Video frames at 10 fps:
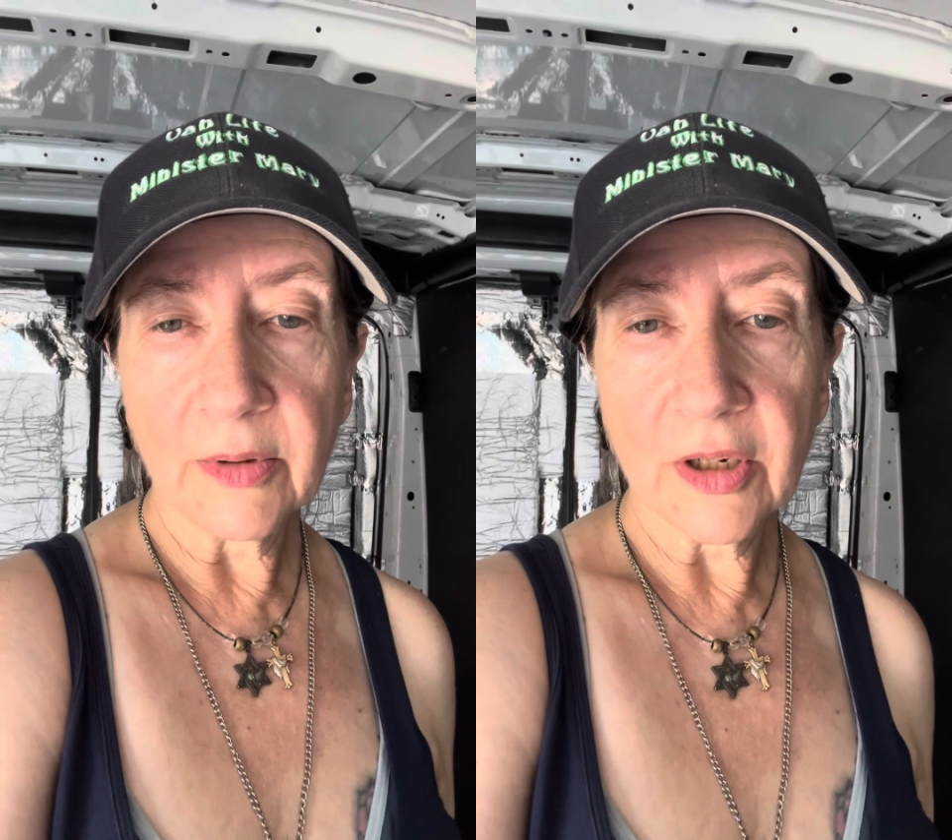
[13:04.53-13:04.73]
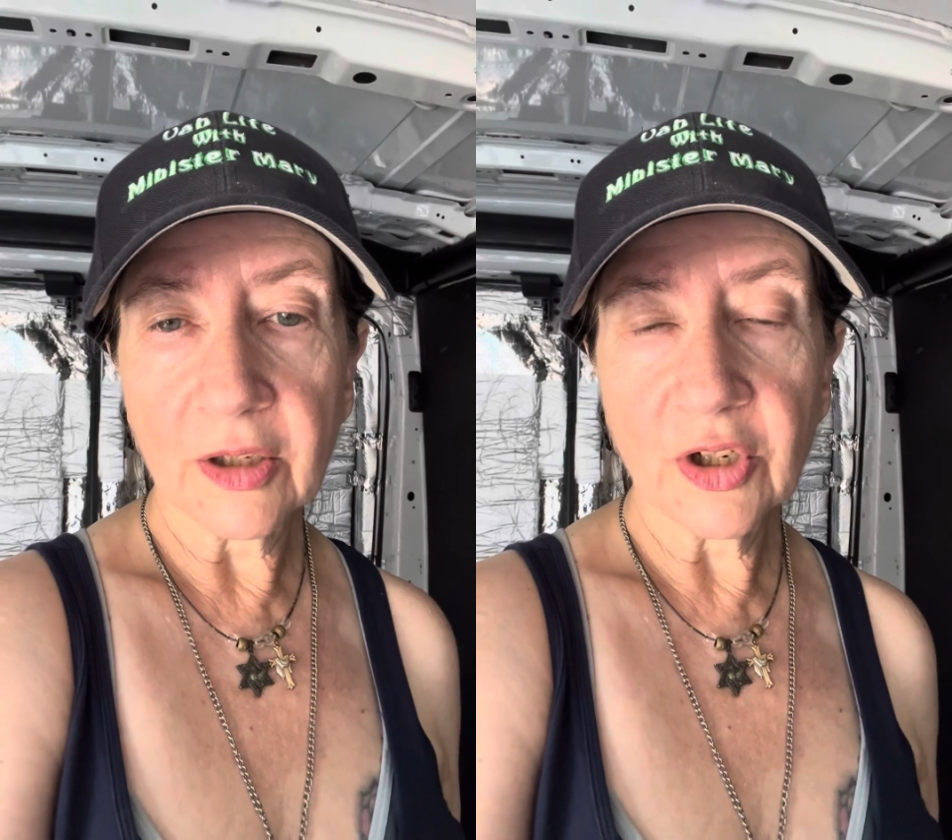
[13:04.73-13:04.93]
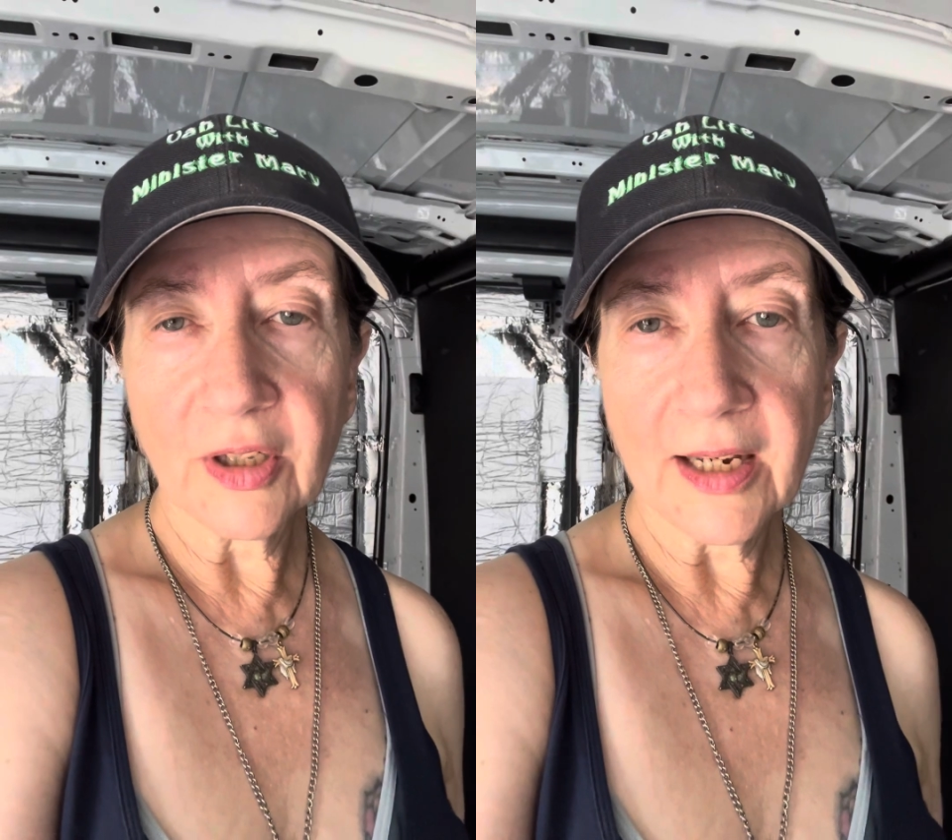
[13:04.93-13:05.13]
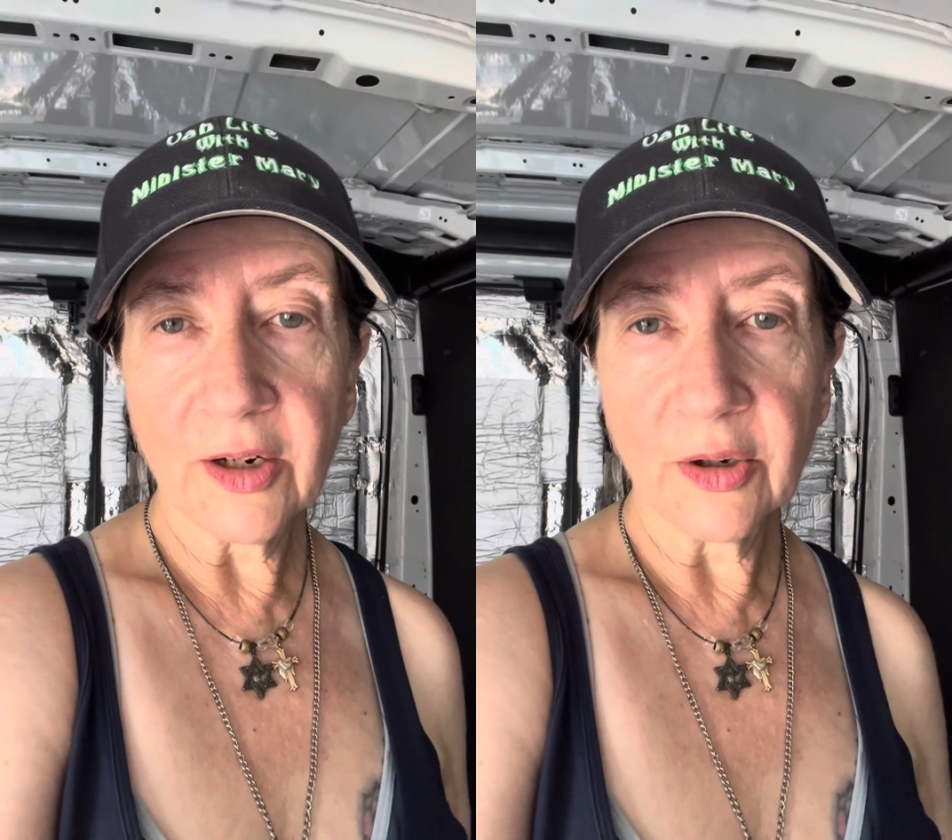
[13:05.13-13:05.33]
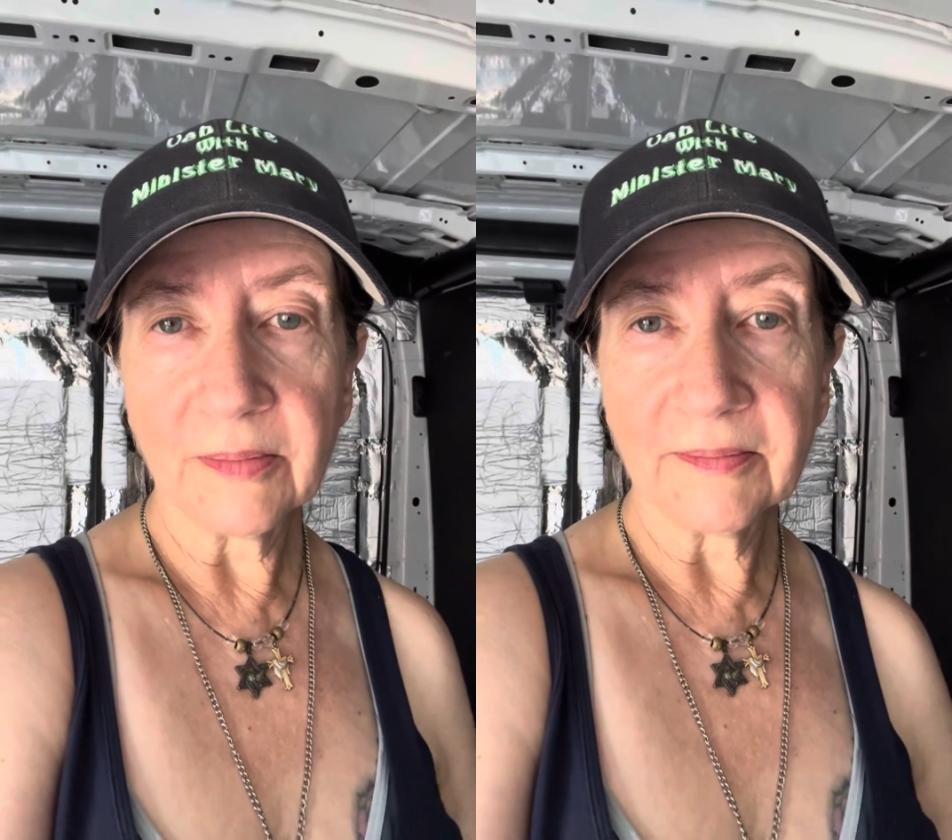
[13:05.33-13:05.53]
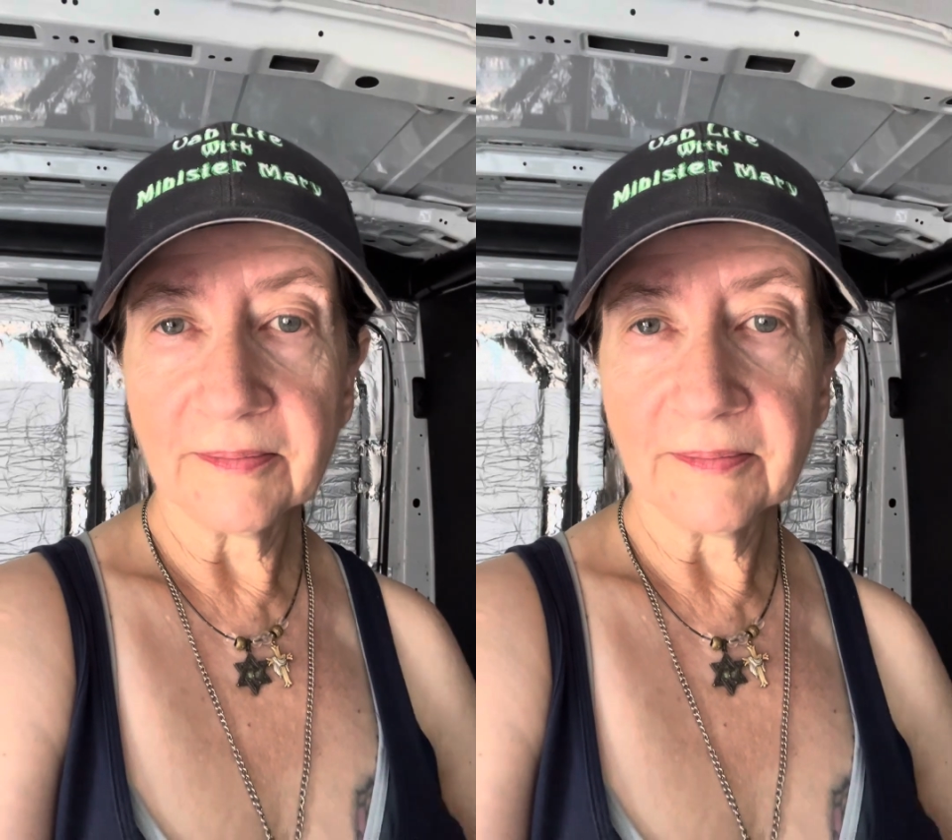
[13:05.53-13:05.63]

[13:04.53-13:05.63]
talk to you later.